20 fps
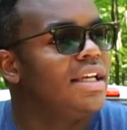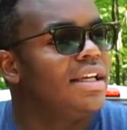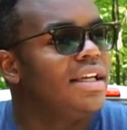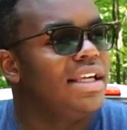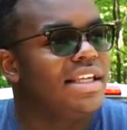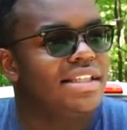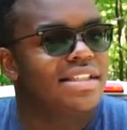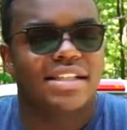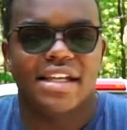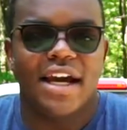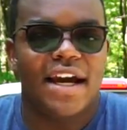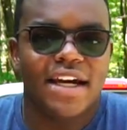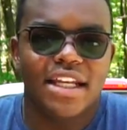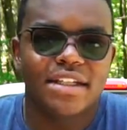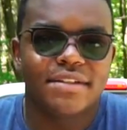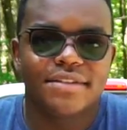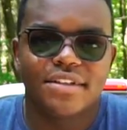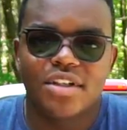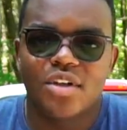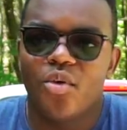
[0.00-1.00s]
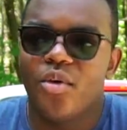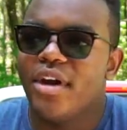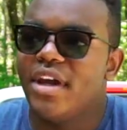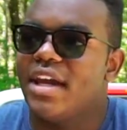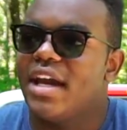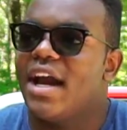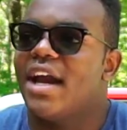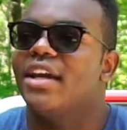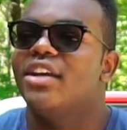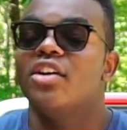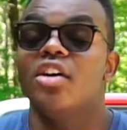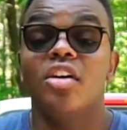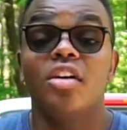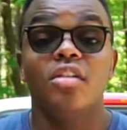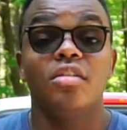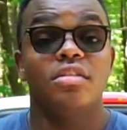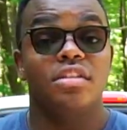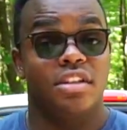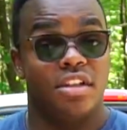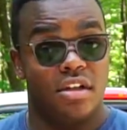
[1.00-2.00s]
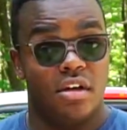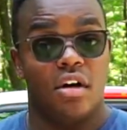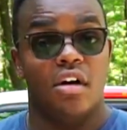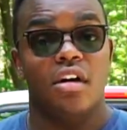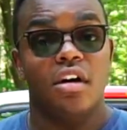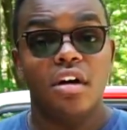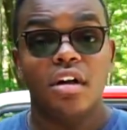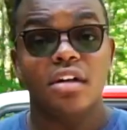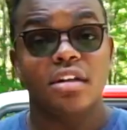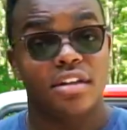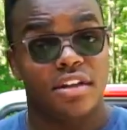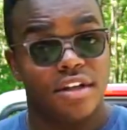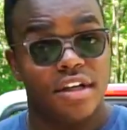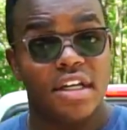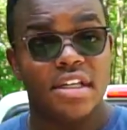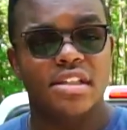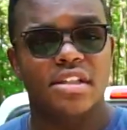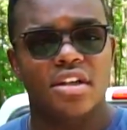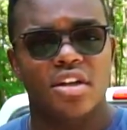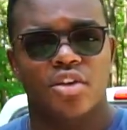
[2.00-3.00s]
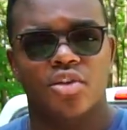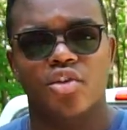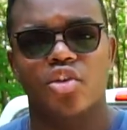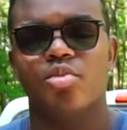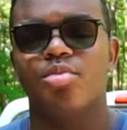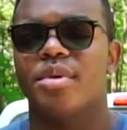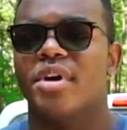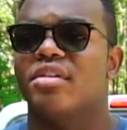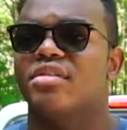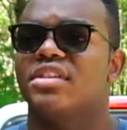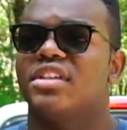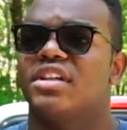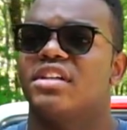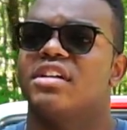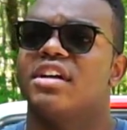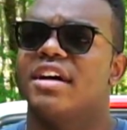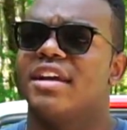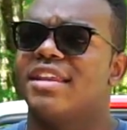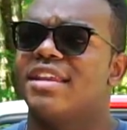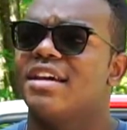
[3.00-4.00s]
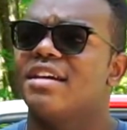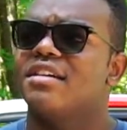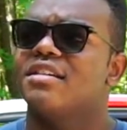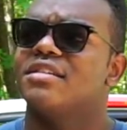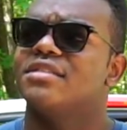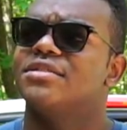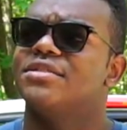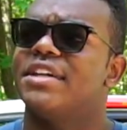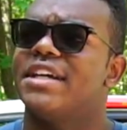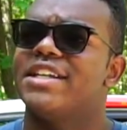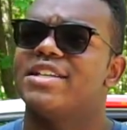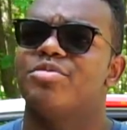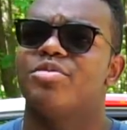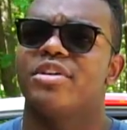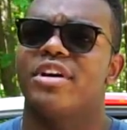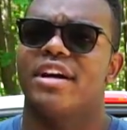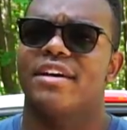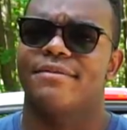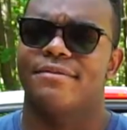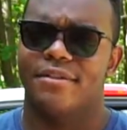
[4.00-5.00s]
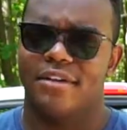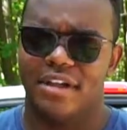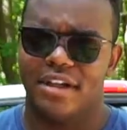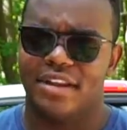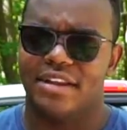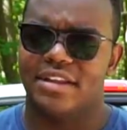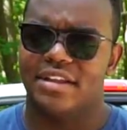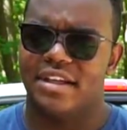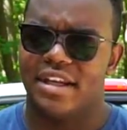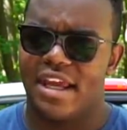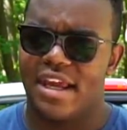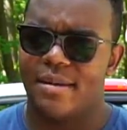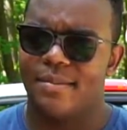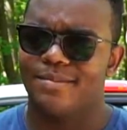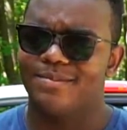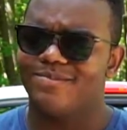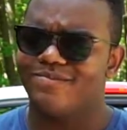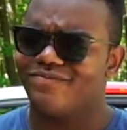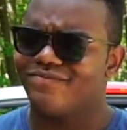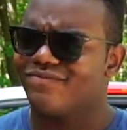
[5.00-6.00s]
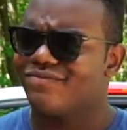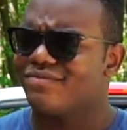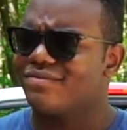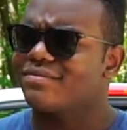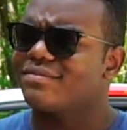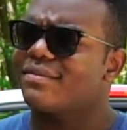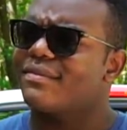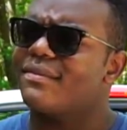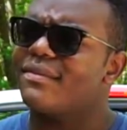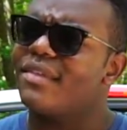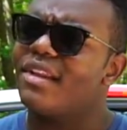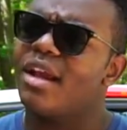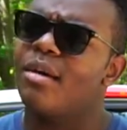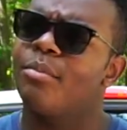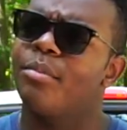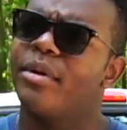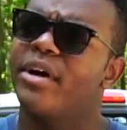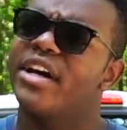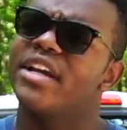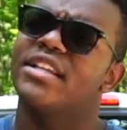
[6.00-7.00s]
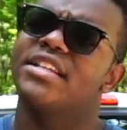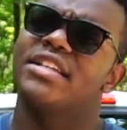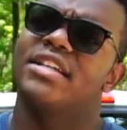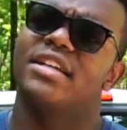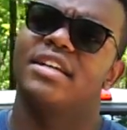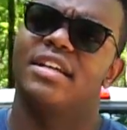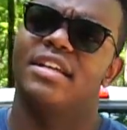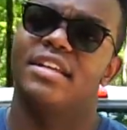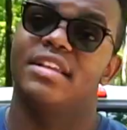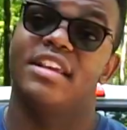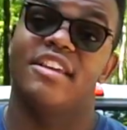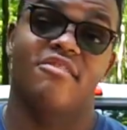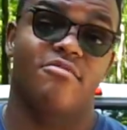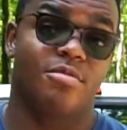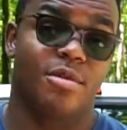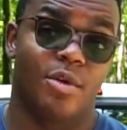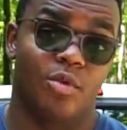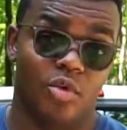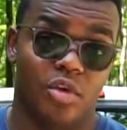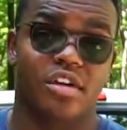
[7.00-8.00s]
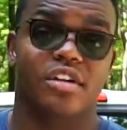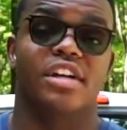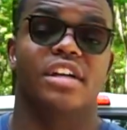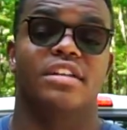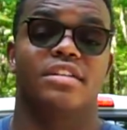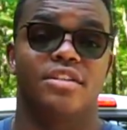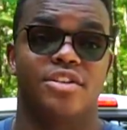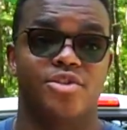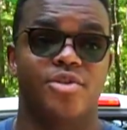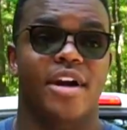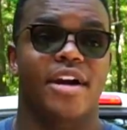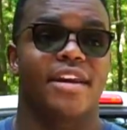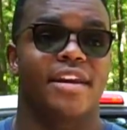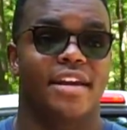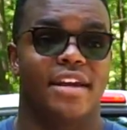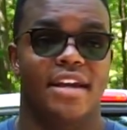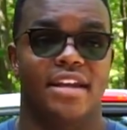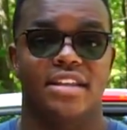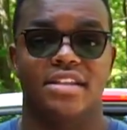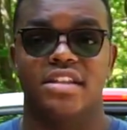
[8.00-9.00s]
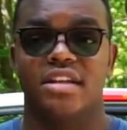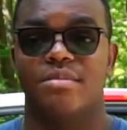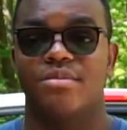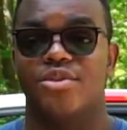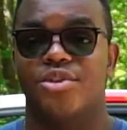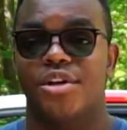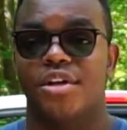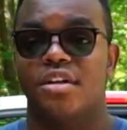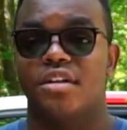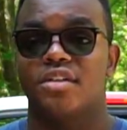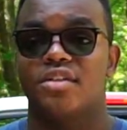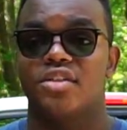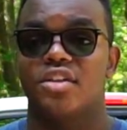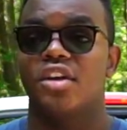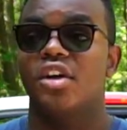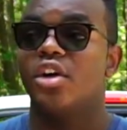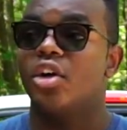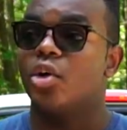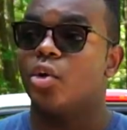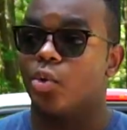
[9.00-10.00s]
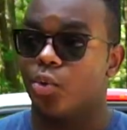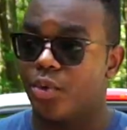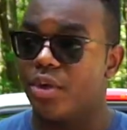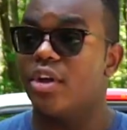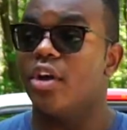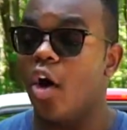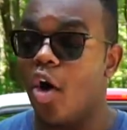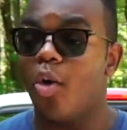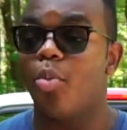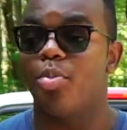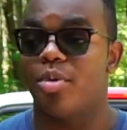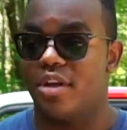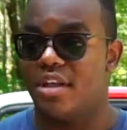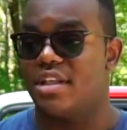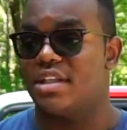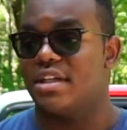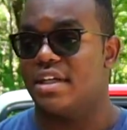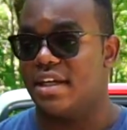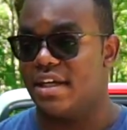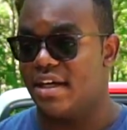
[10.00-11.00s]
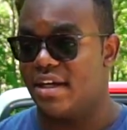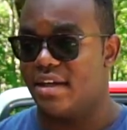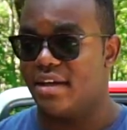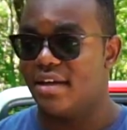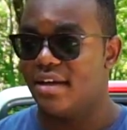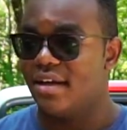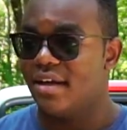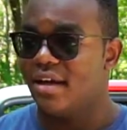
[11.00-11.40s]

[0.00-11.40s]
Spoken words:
It's kind of annoying. I know there is a group out there, I think on Facebook, I forgot the name, but they've been working to try to get some trails reopened again,